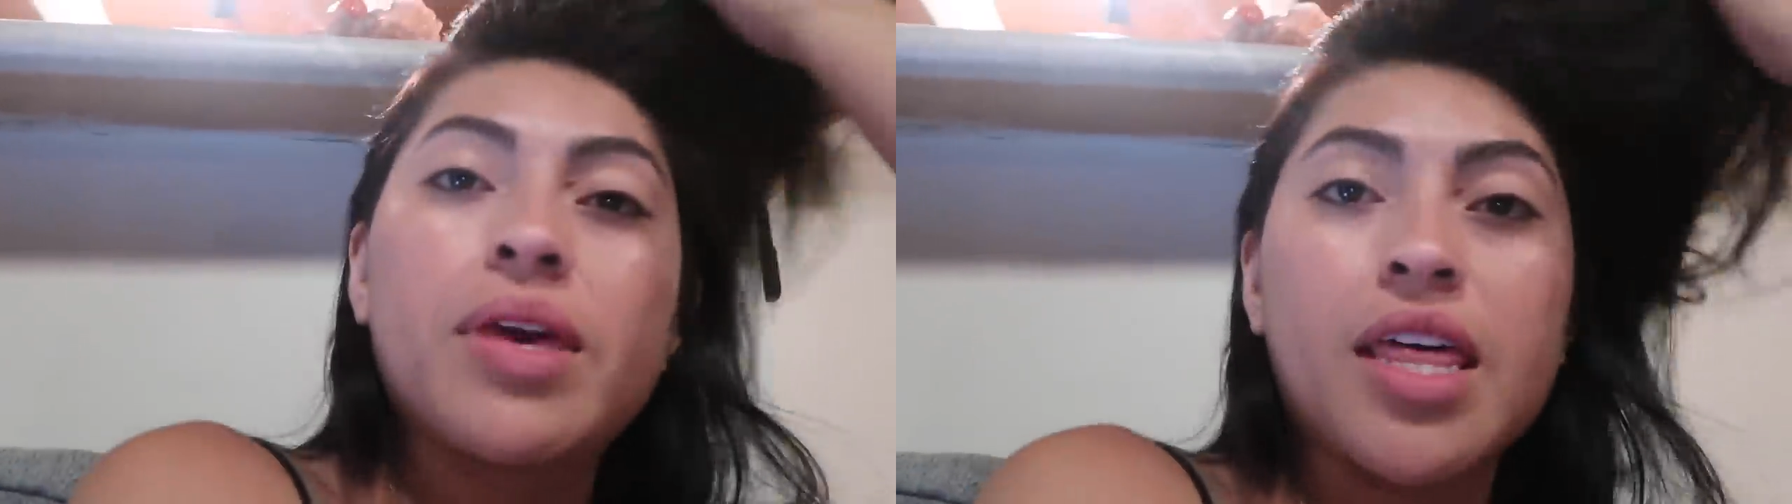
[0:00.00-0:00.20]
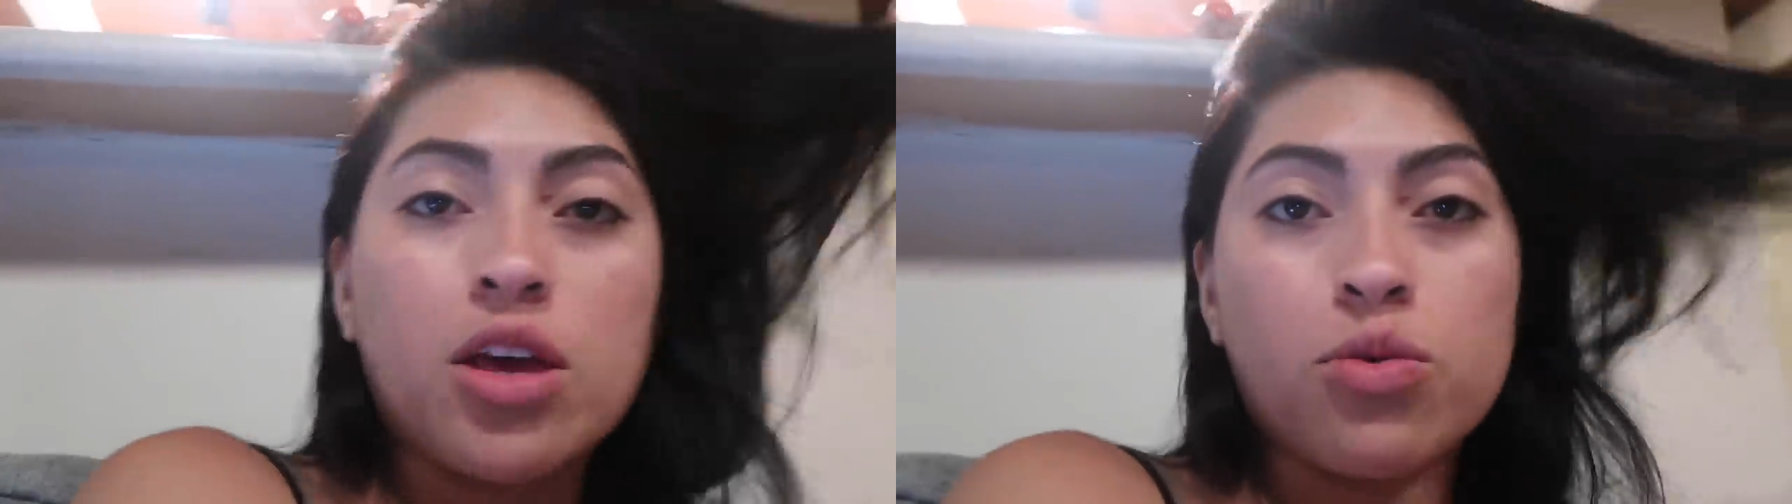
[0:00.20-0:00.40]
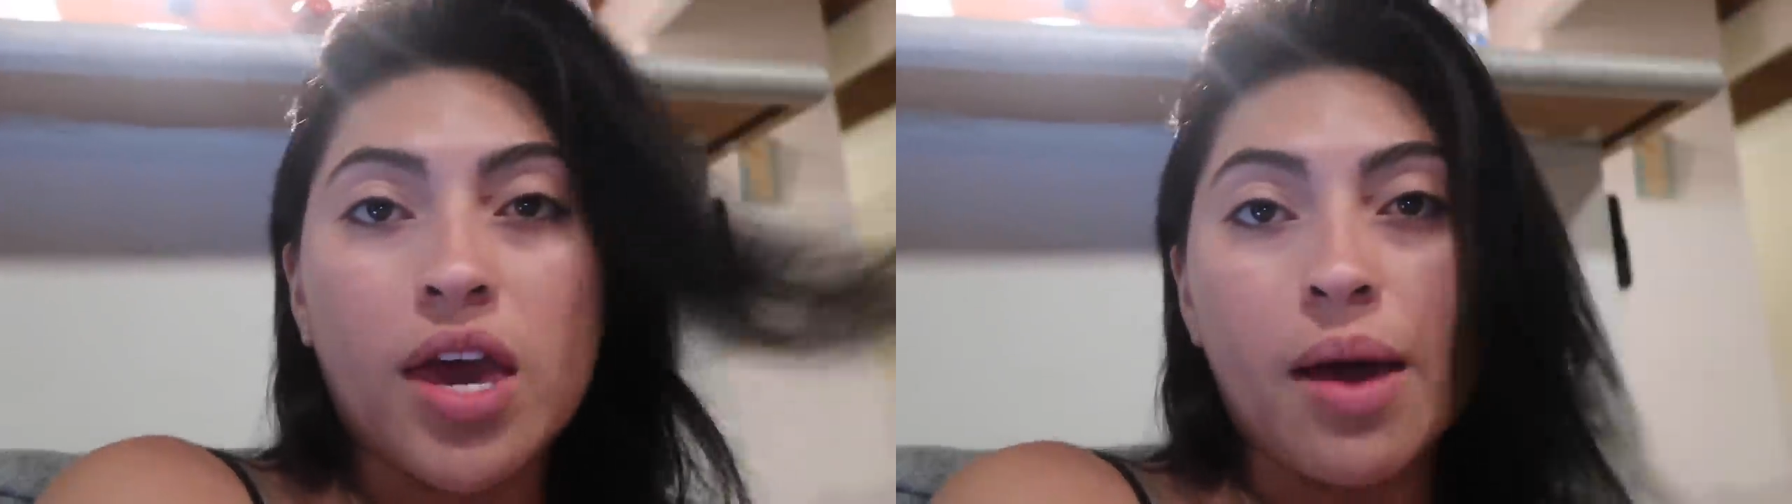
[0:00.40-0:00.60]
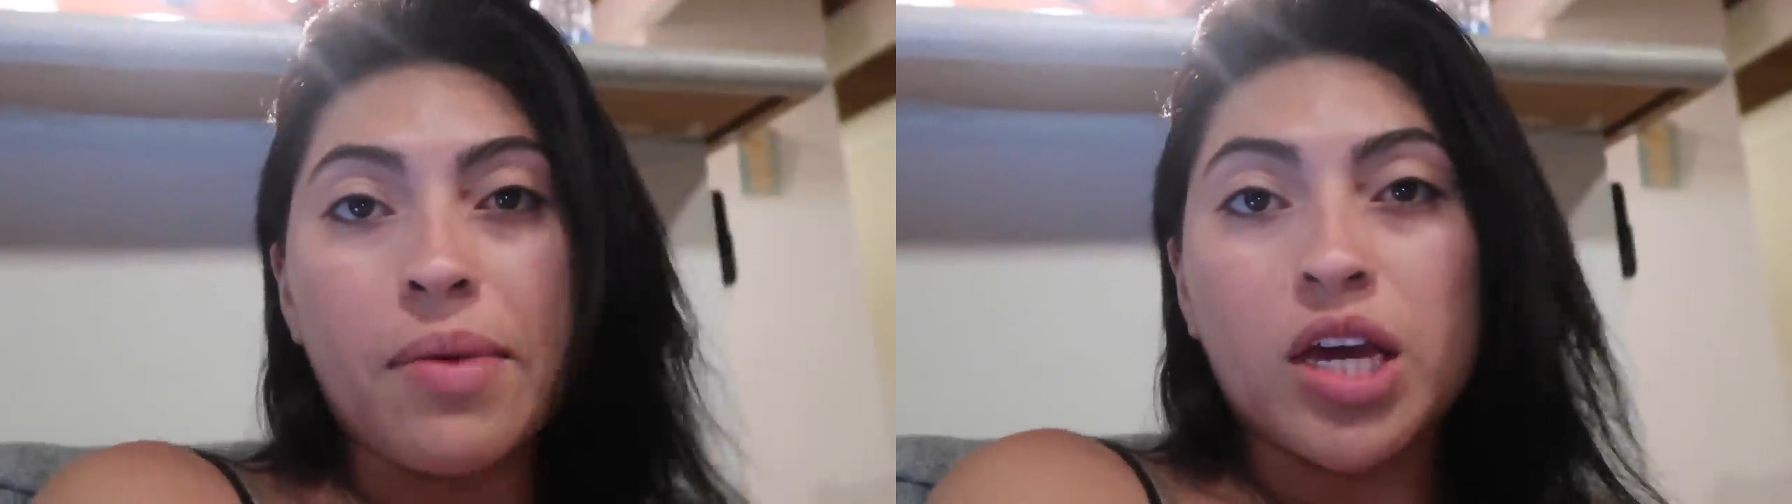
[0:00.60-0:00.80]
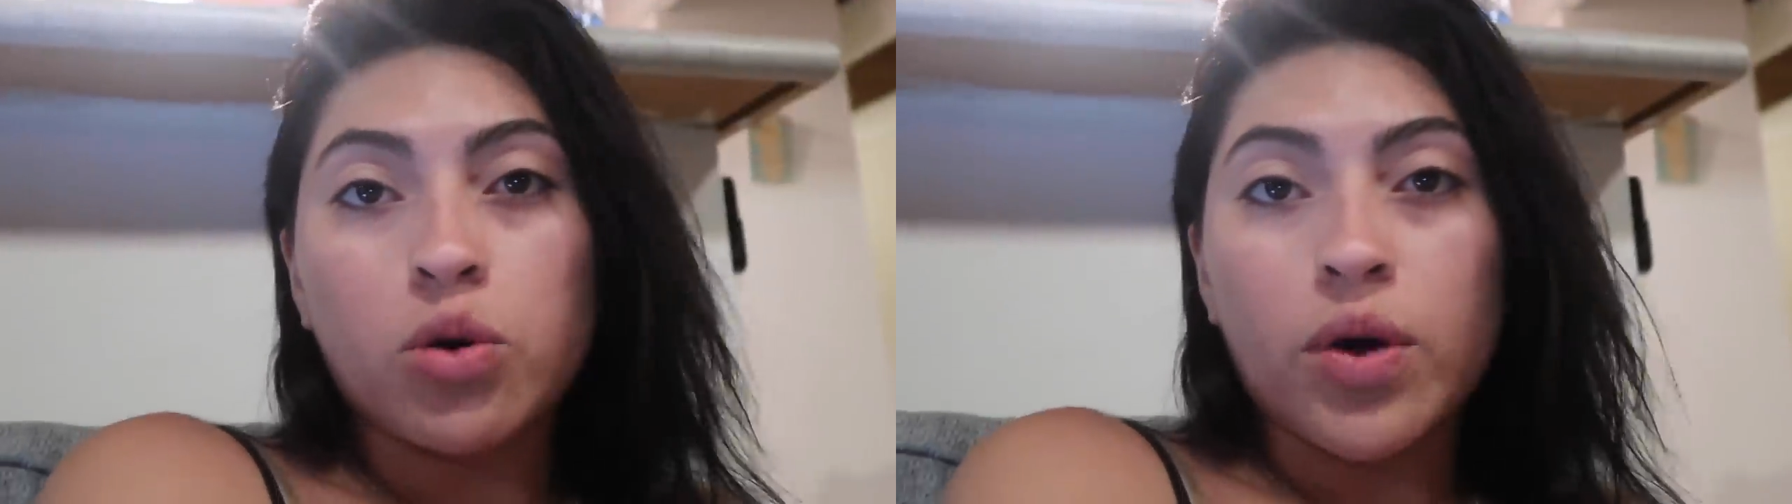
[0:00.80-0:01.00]
That you can't
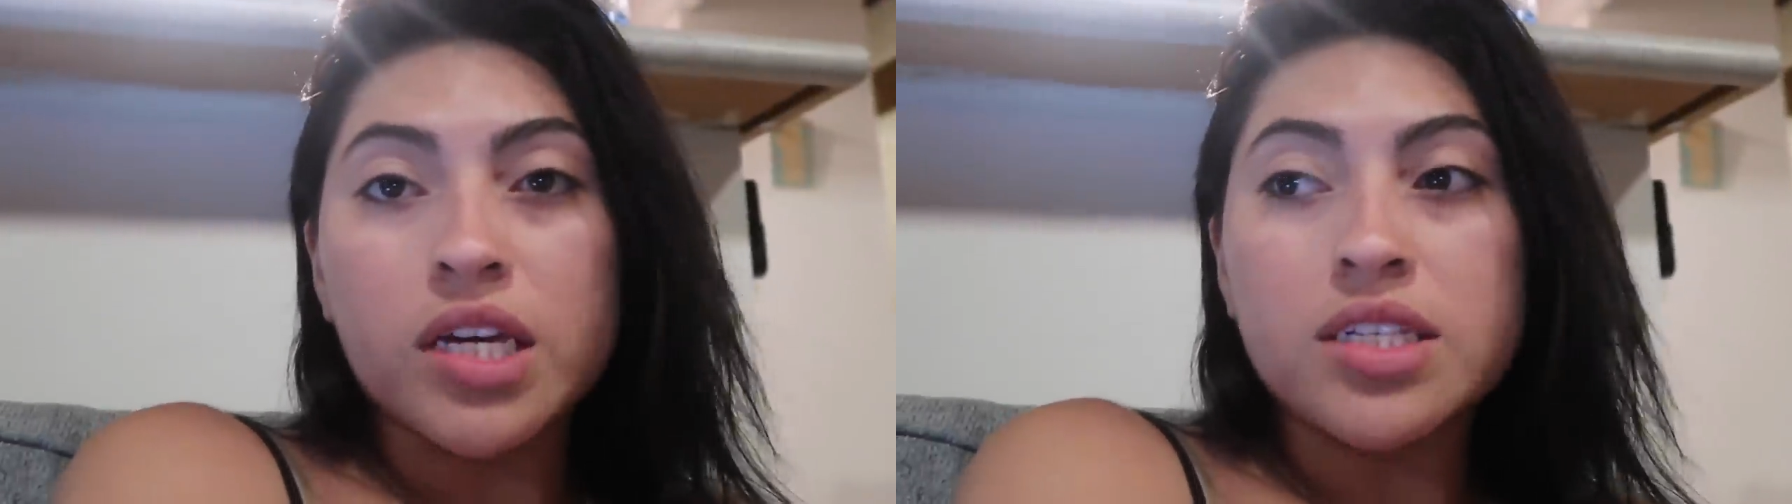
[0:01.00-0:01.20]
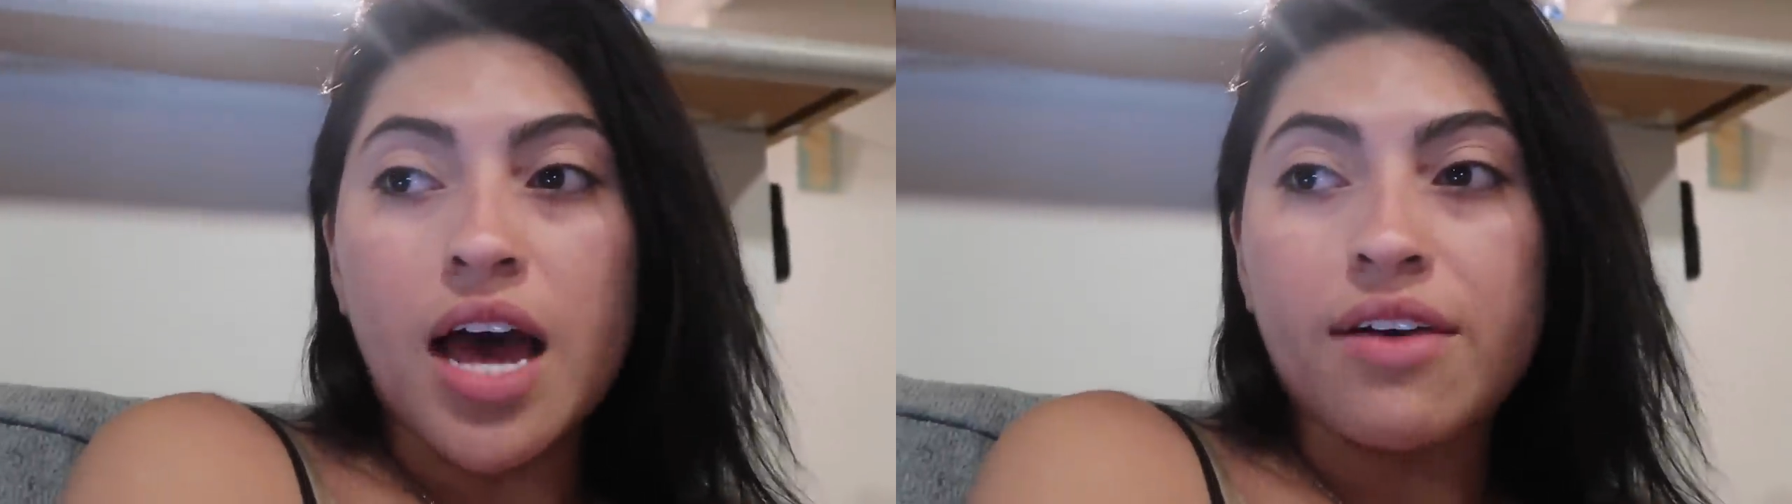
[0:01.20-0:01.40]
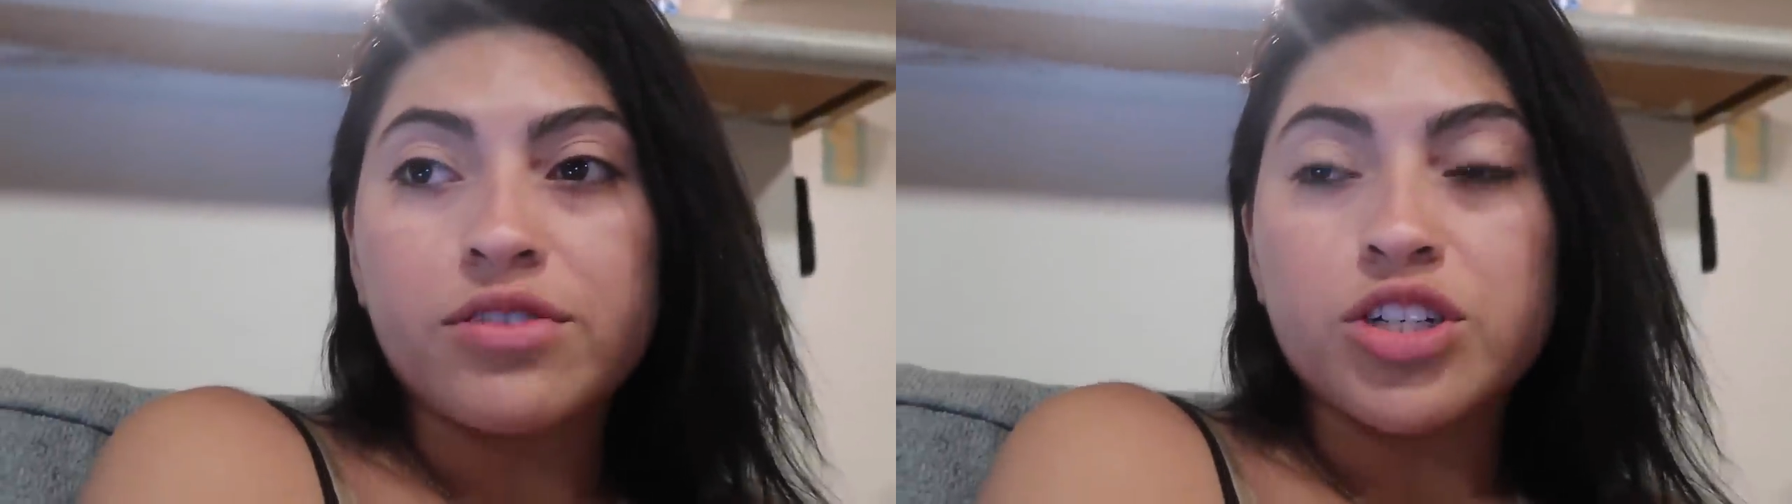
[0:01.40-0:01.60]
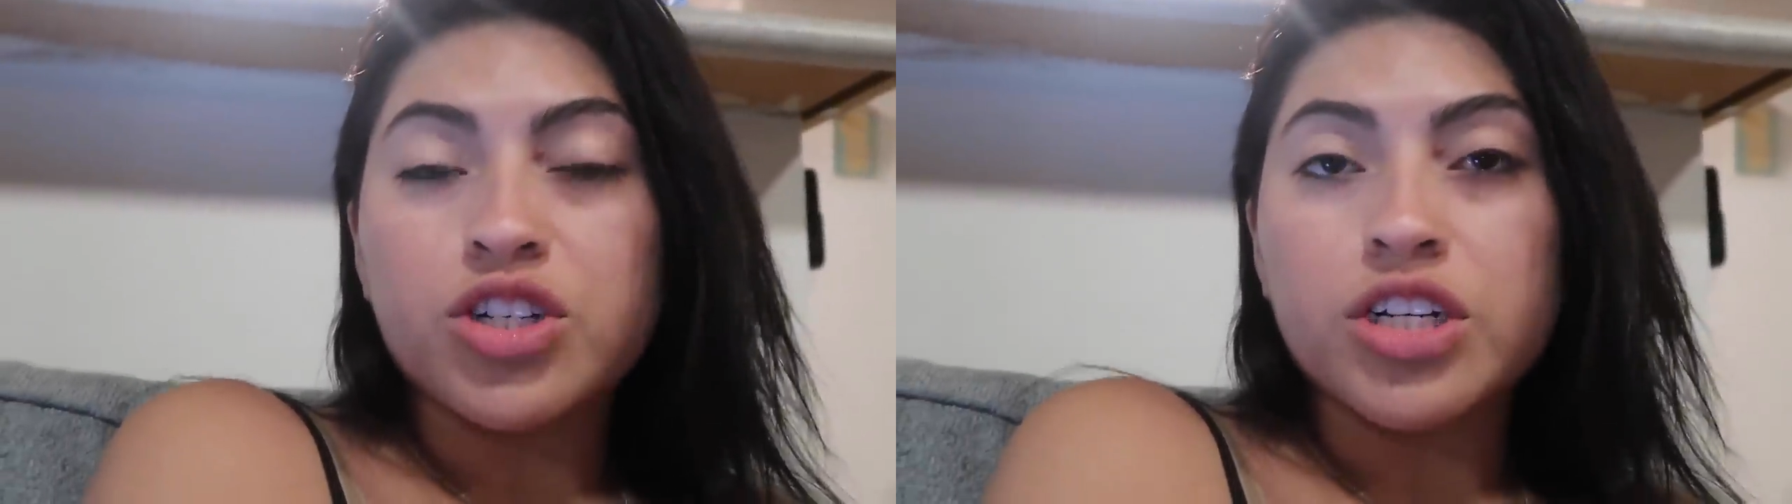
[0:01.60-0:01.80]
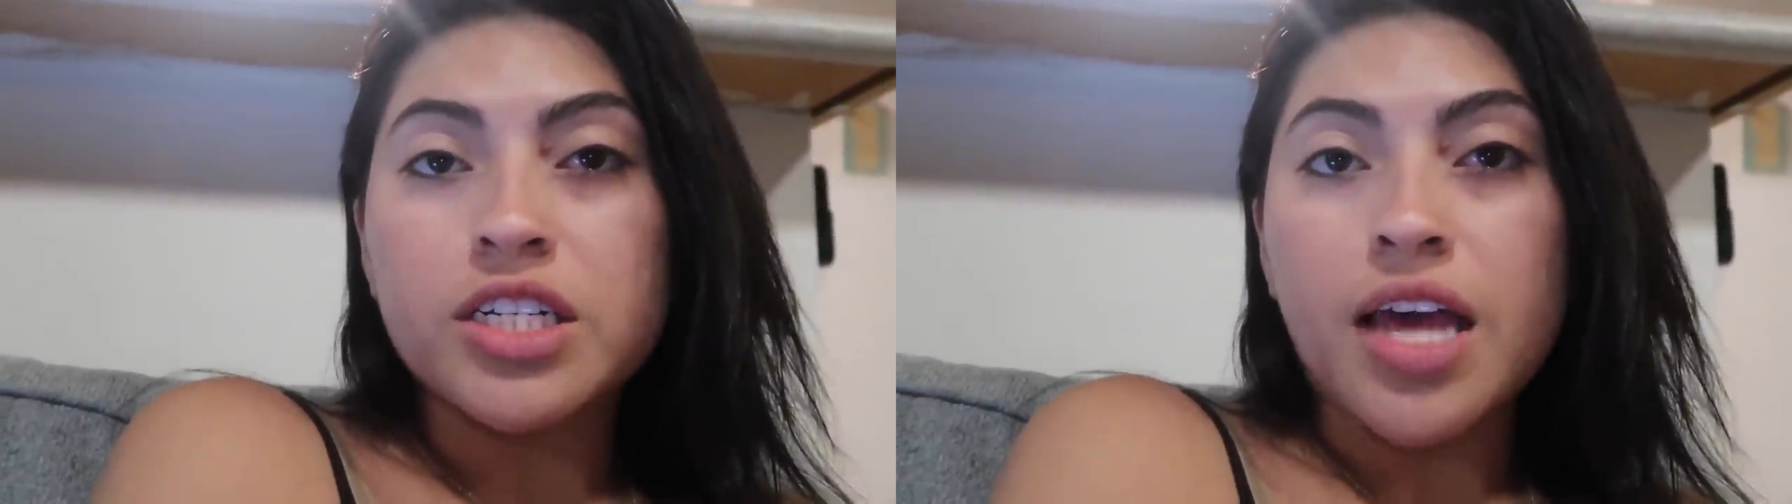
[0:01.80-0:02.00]
make noise after a certain